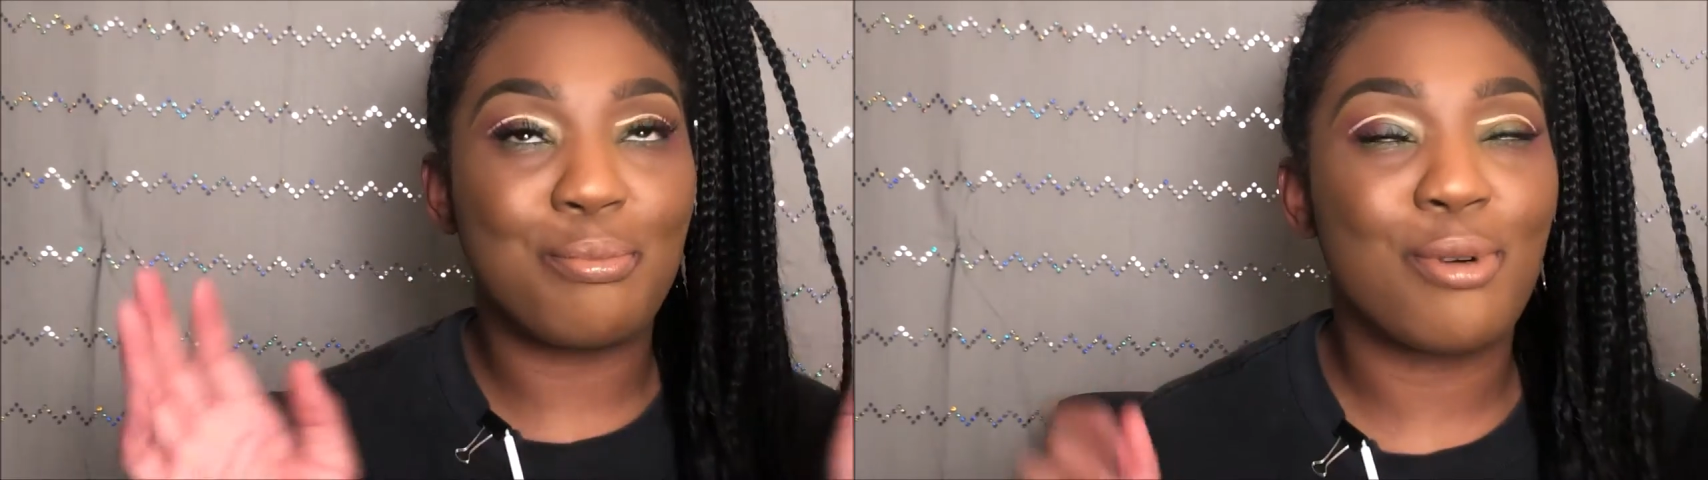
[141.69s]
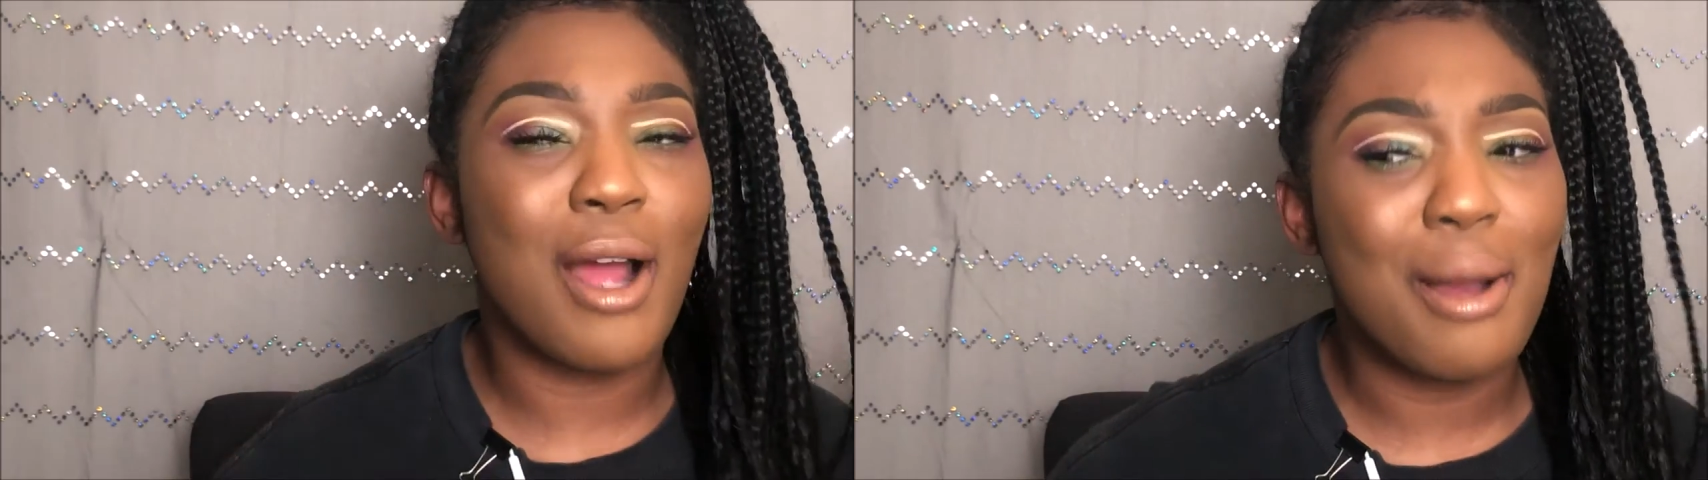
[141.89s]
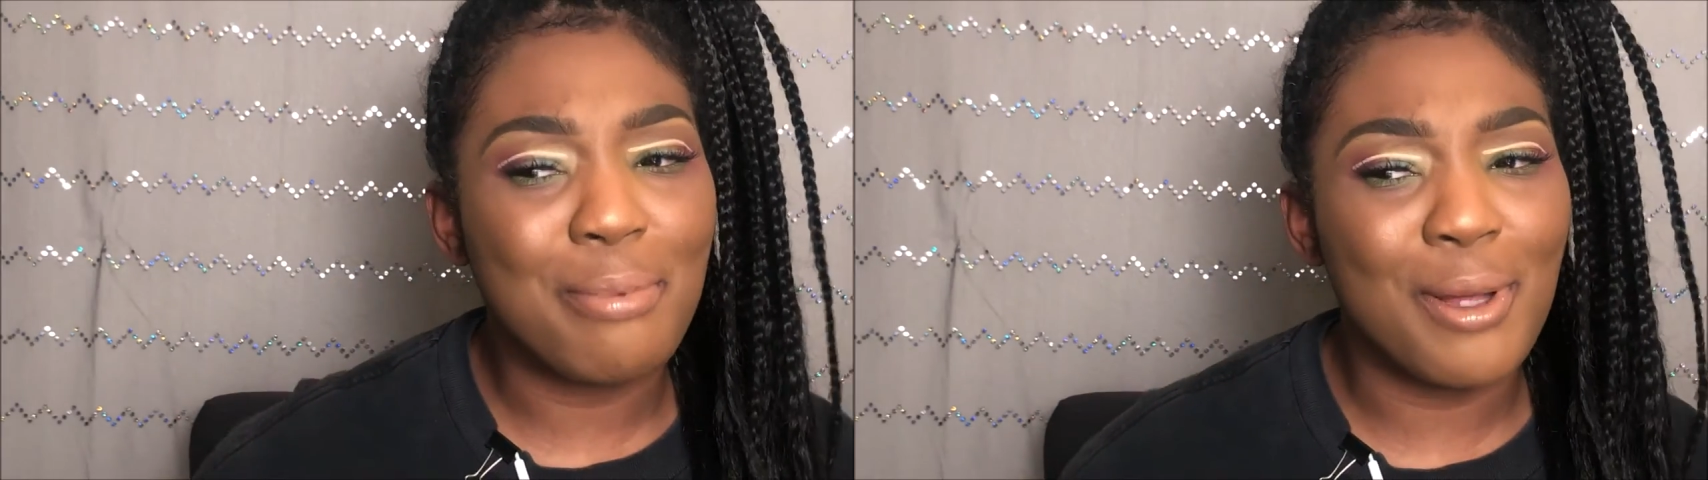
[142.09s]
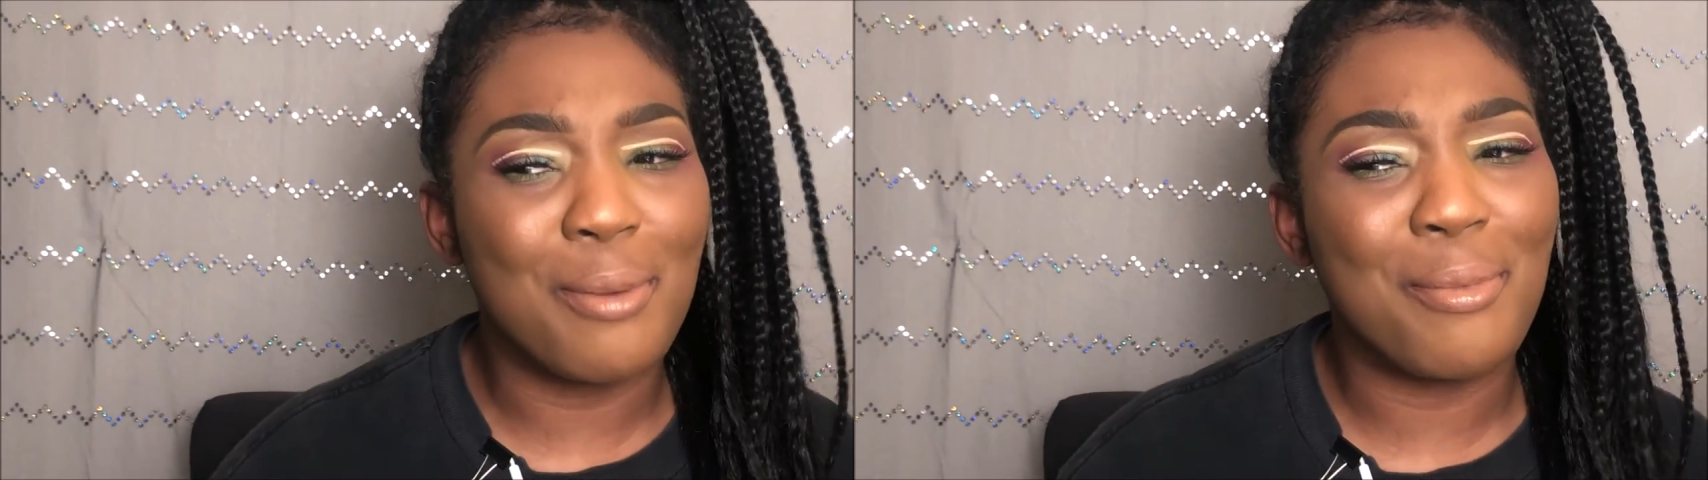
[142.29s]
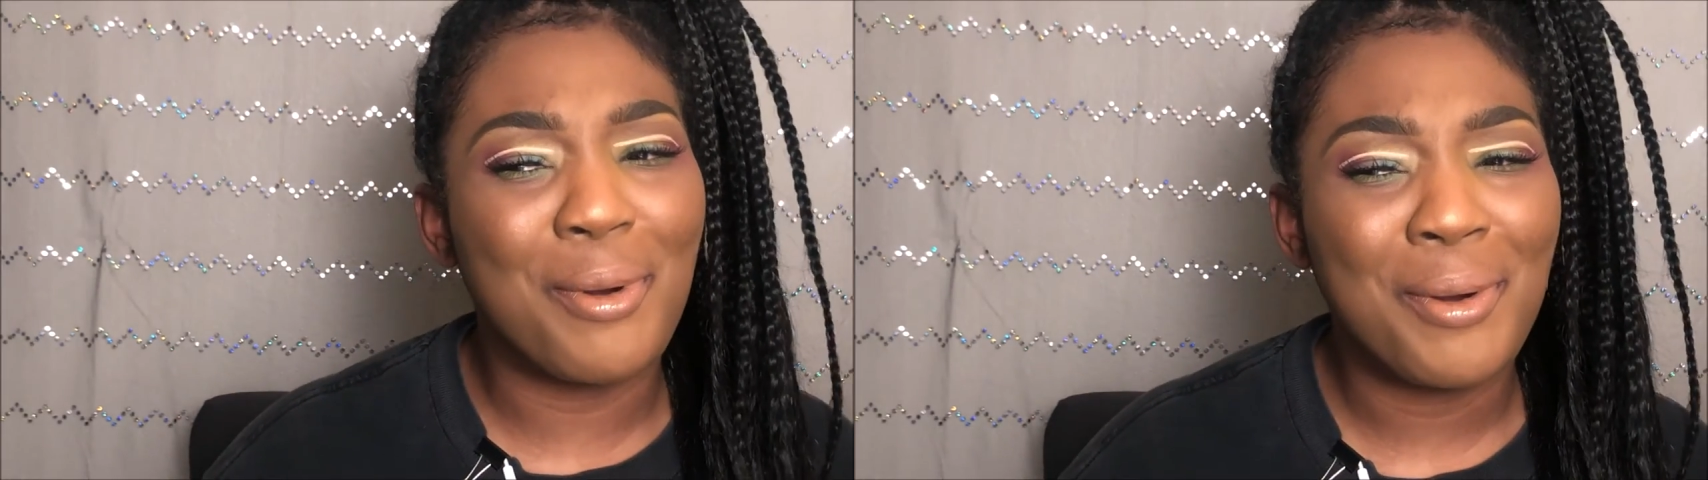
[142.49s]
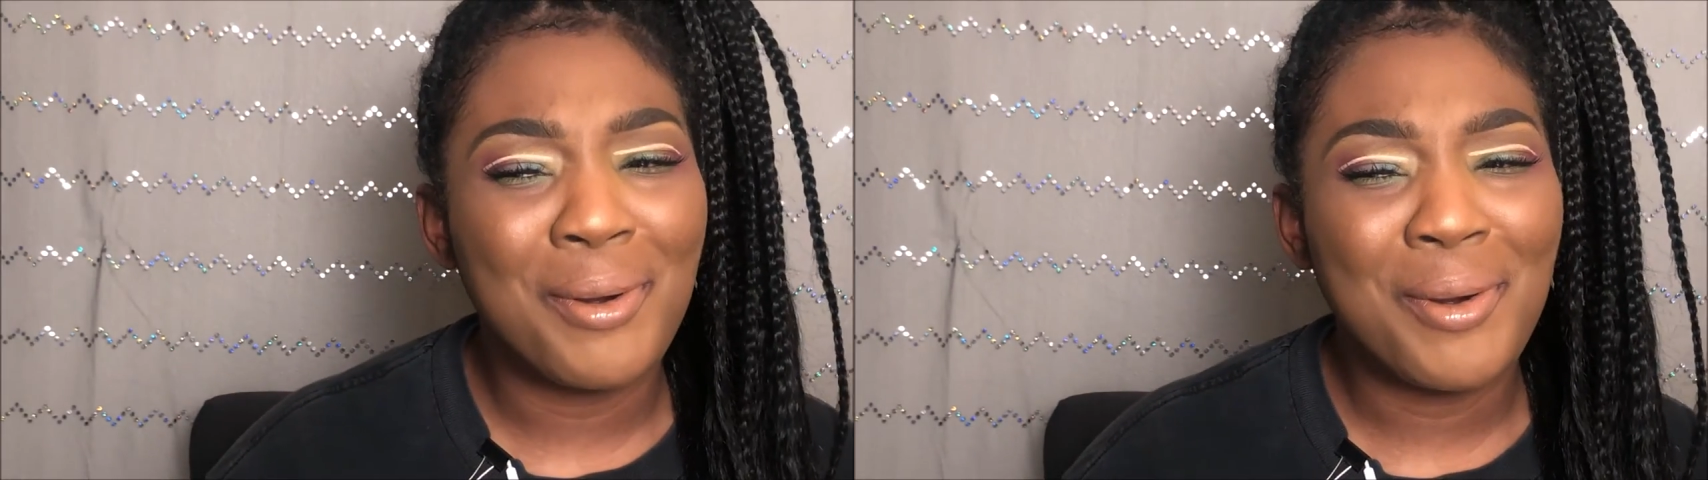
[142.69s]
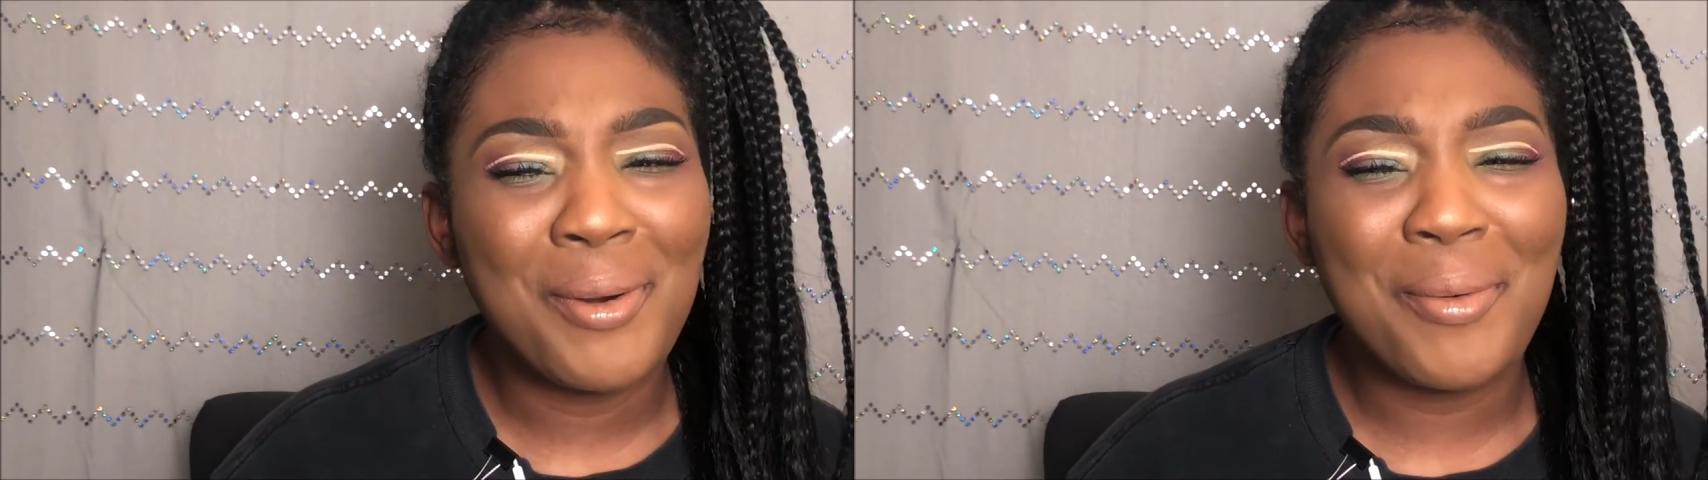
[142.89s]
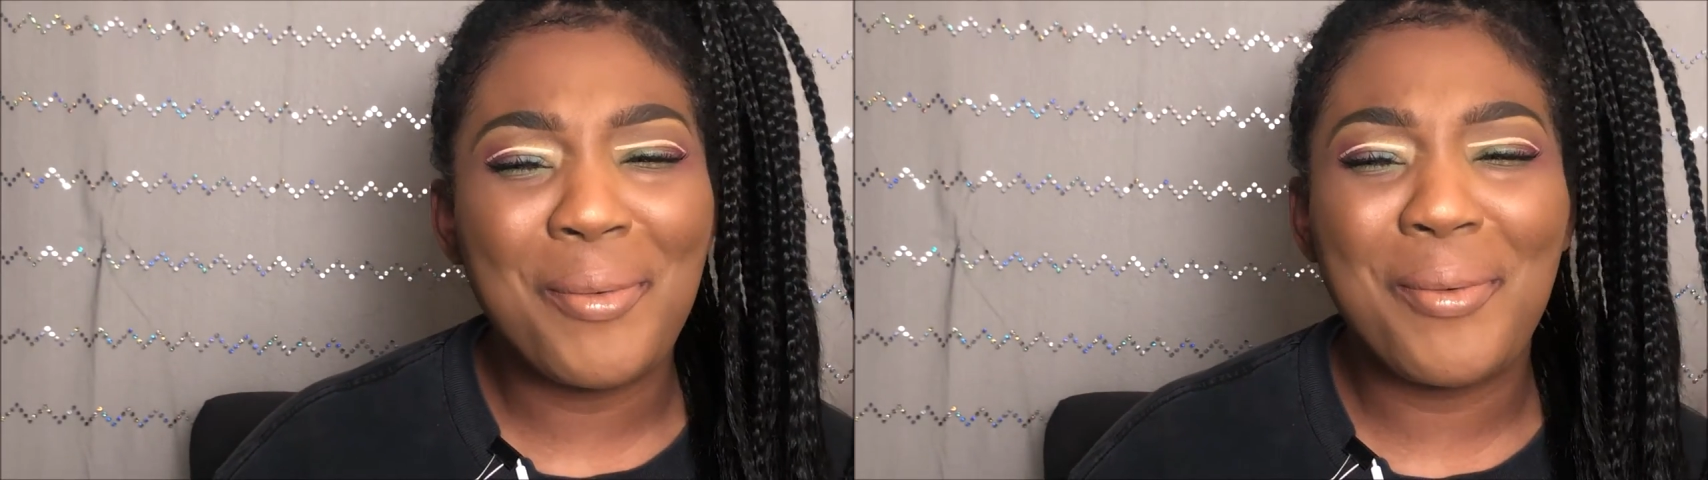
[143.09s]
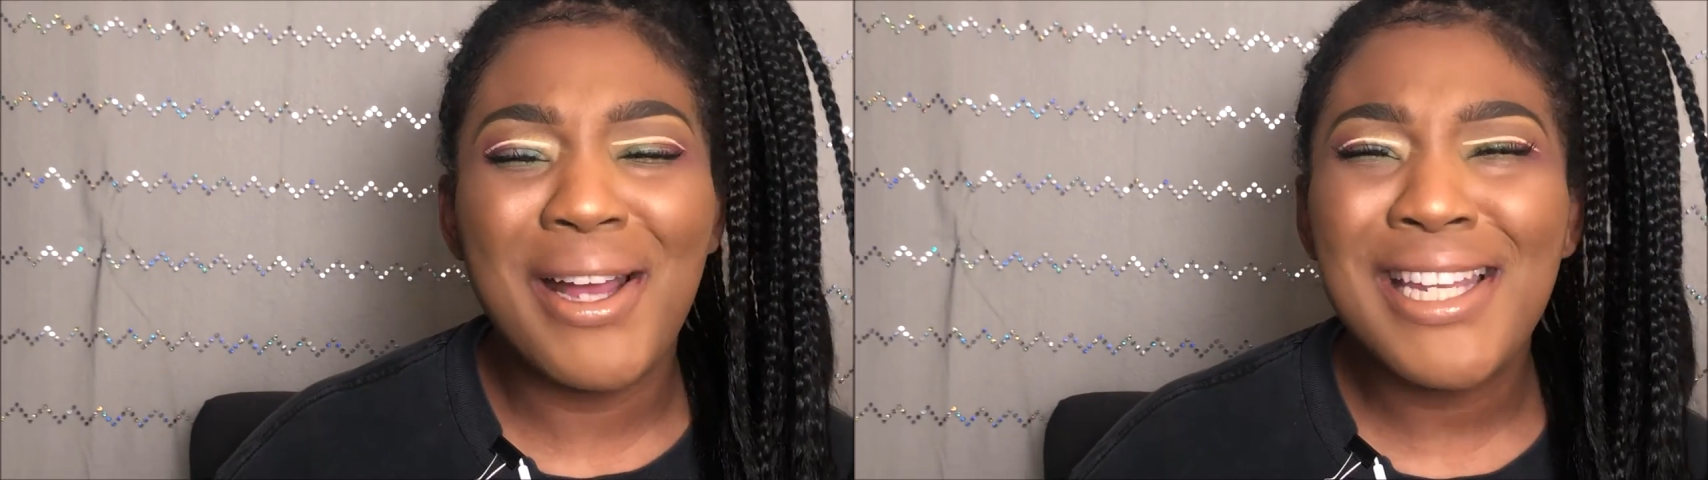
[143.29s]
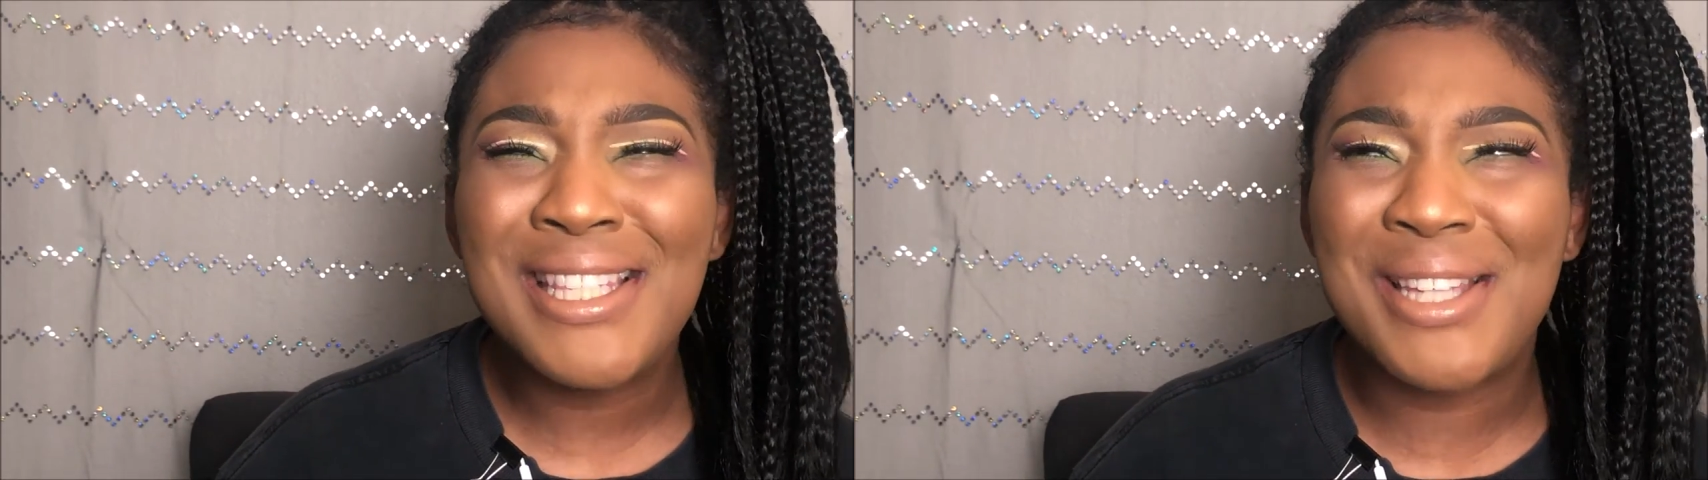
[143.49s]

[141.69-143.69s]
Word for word: problem what